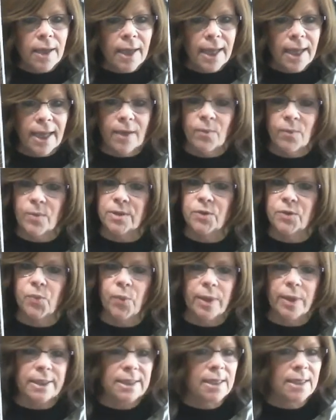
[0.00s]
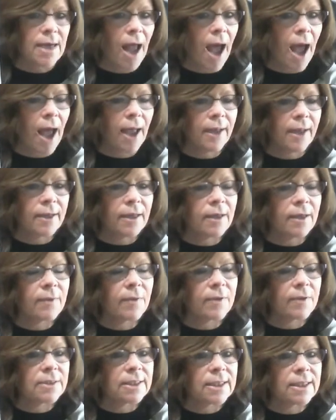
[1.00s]
It was written on the
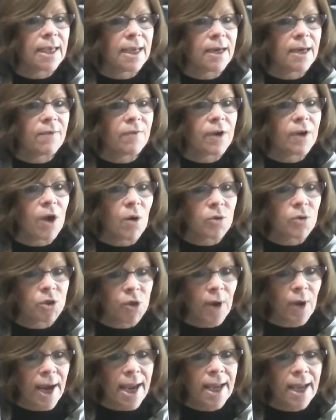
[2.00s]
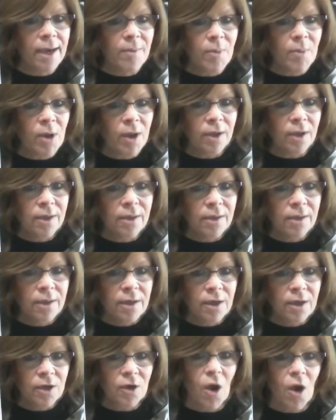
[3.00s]
skin of a kosher animal
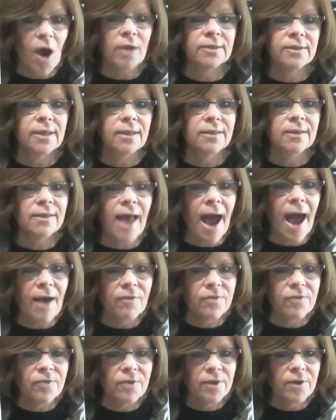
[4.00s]
called kalaf.